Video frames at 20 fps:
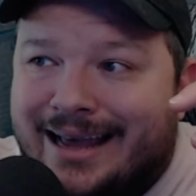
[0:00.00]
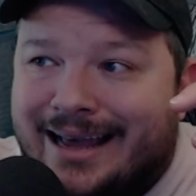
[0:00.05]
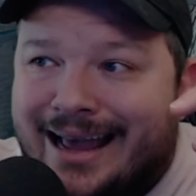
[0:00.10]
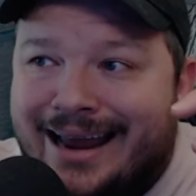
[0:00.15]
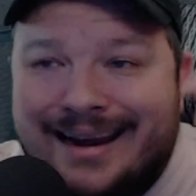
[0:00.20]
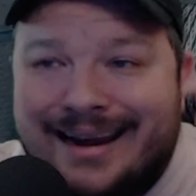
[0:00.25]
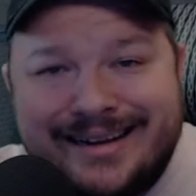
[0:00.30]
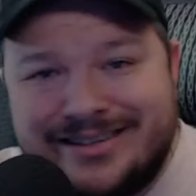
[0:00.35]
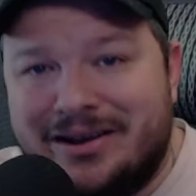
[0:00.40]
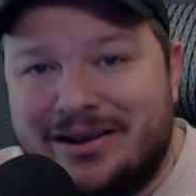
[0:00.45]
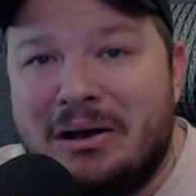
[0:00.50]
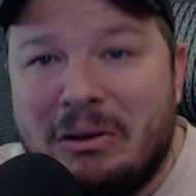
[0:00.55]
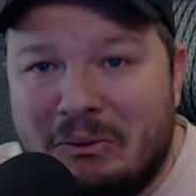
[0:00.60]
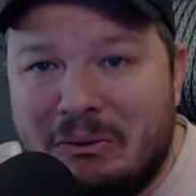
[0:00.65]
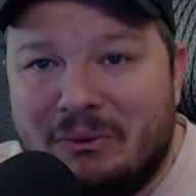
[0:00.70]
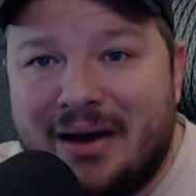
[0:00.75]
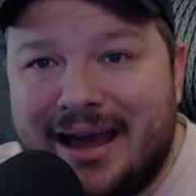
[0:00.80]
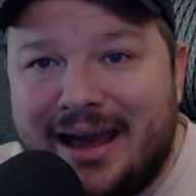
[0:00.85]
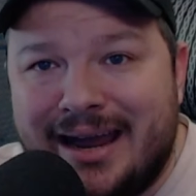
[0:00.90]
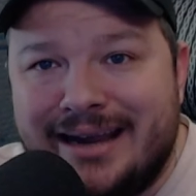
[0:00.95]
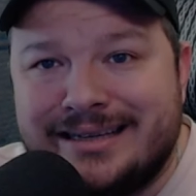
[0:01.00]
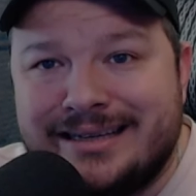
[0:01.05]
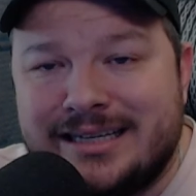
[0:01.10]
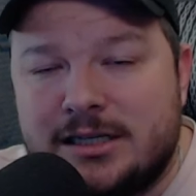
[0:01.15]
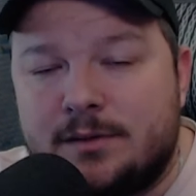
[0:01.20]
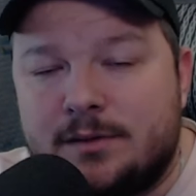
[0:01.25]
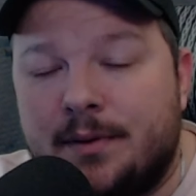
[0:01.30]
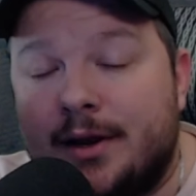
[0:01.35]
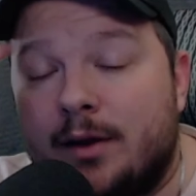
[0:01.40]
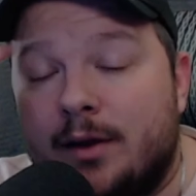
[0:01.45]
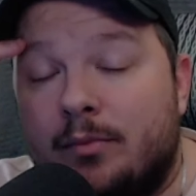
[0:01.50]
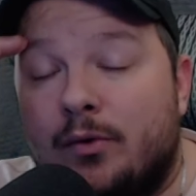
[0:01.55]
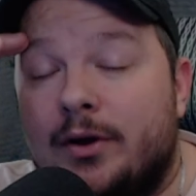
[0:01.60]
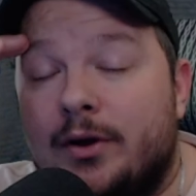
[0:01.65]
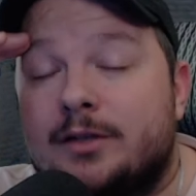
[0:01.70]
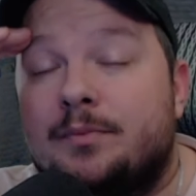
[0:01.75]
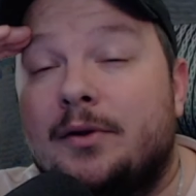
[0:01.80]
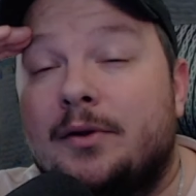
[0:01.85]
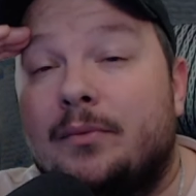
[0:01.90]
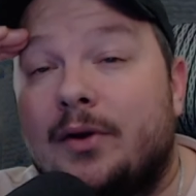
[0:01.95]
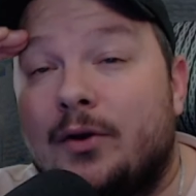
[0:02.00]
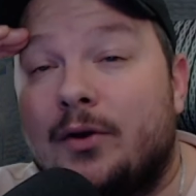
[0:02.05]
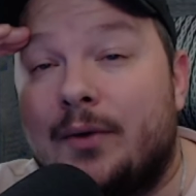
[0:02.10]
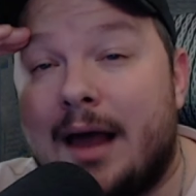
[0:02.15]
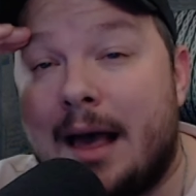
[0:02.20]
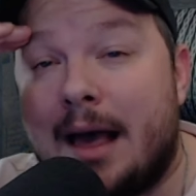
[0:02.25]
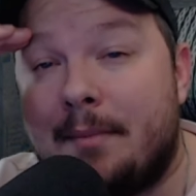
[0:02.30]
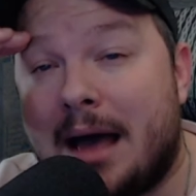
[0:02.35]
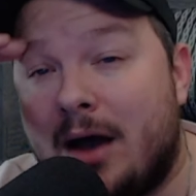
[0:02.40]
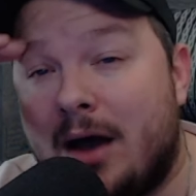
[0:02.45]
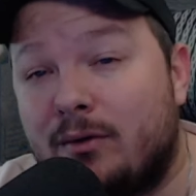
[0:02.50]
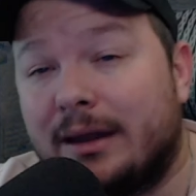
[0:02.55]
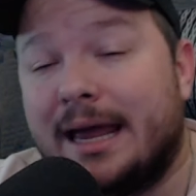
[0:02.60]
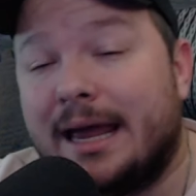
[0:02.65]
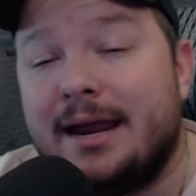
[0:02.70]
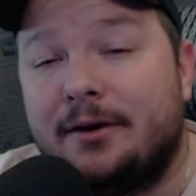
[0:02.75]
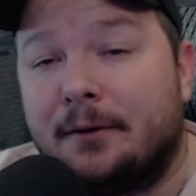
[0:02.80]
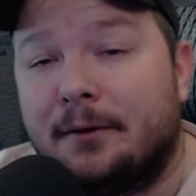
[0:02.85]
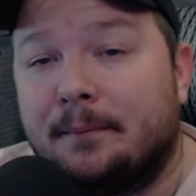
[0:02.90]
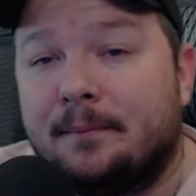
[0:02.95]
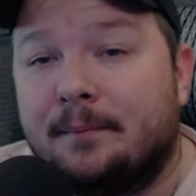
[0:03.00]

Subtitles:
And as always, it's been your boy, it's been real, and I'm out. Later.